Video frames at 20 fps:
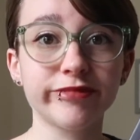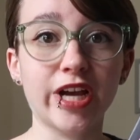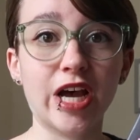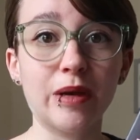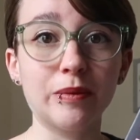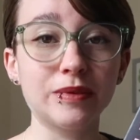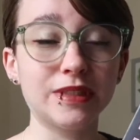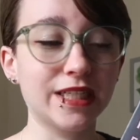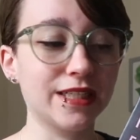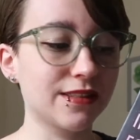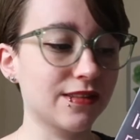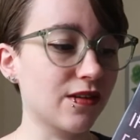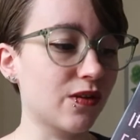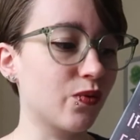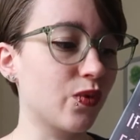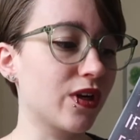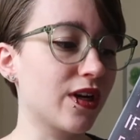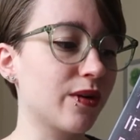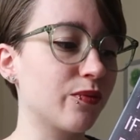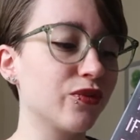updates on
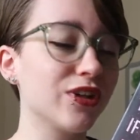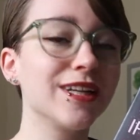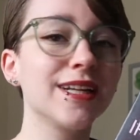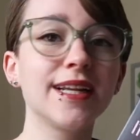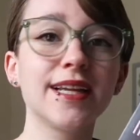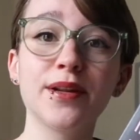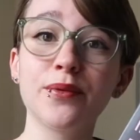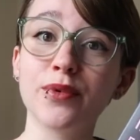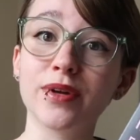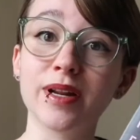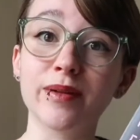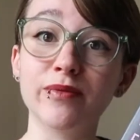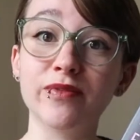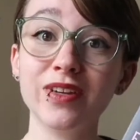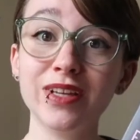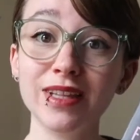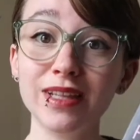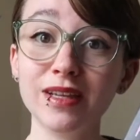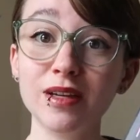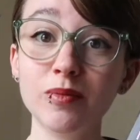what I'm reading and what I'm
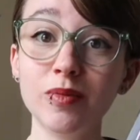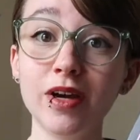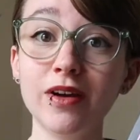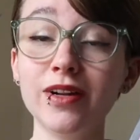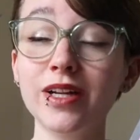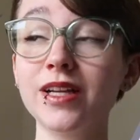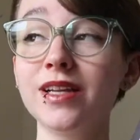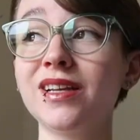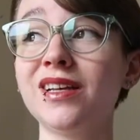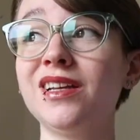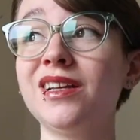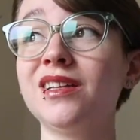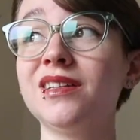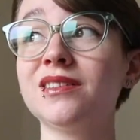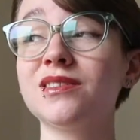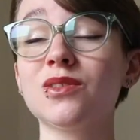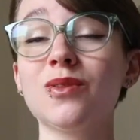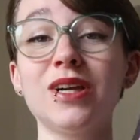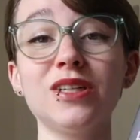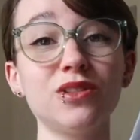feeling about it.
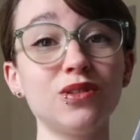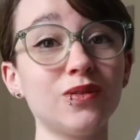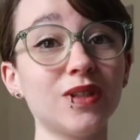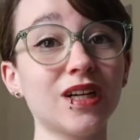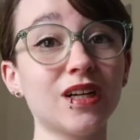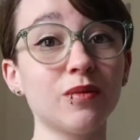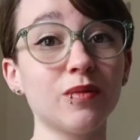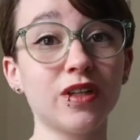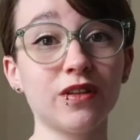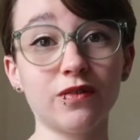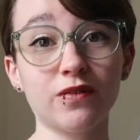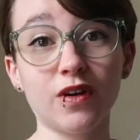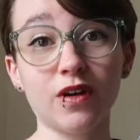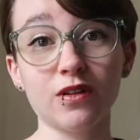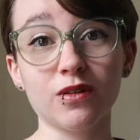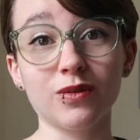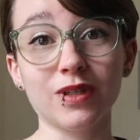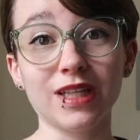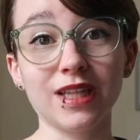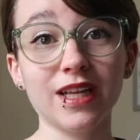So I do recommend
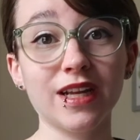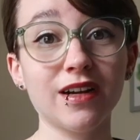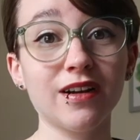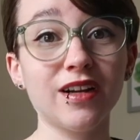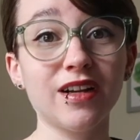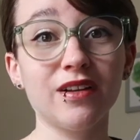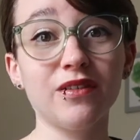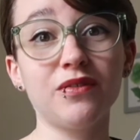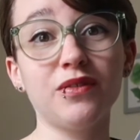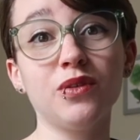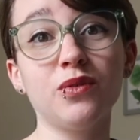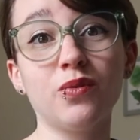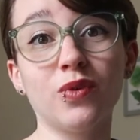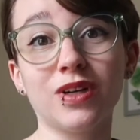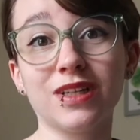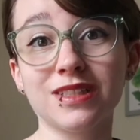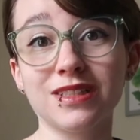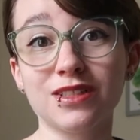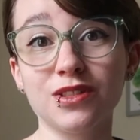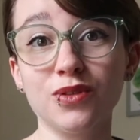following there if you
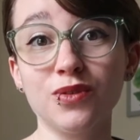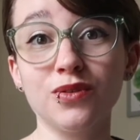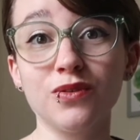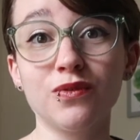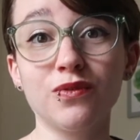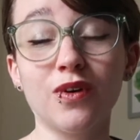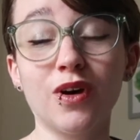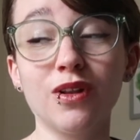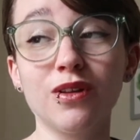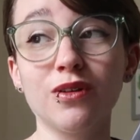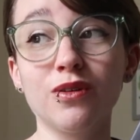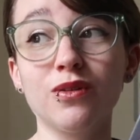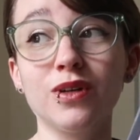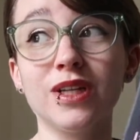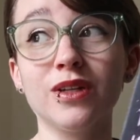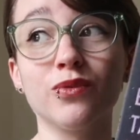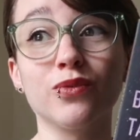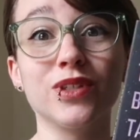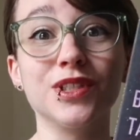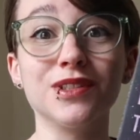want to follow
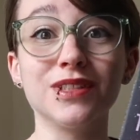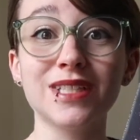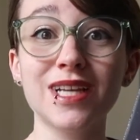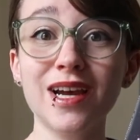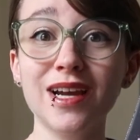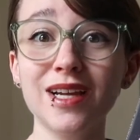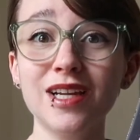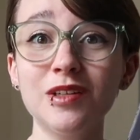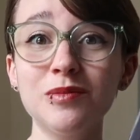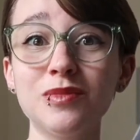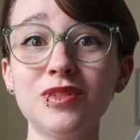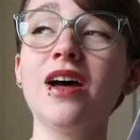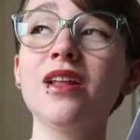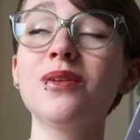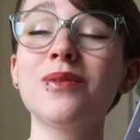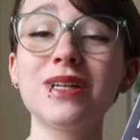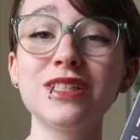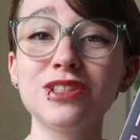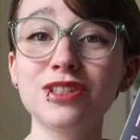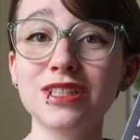in real time.
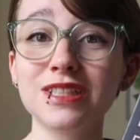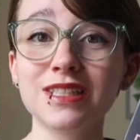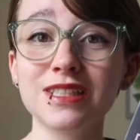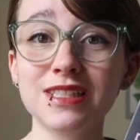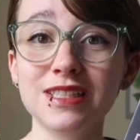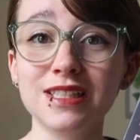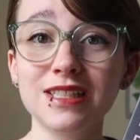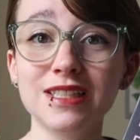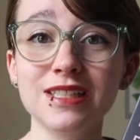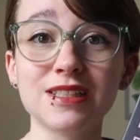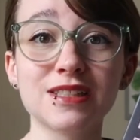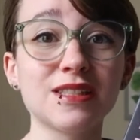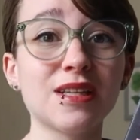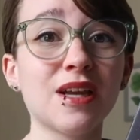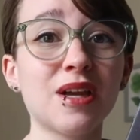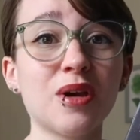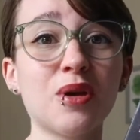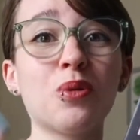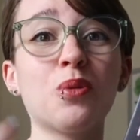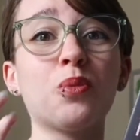Otherwise, you're gonna see this
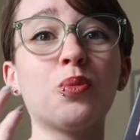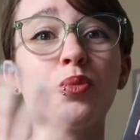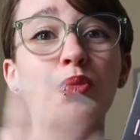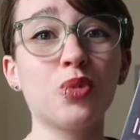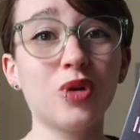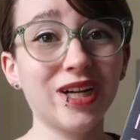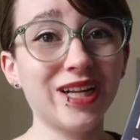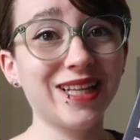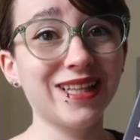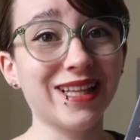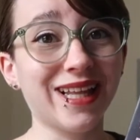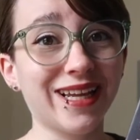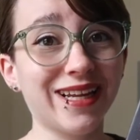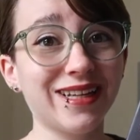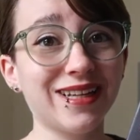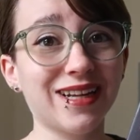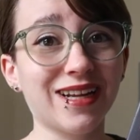pretty late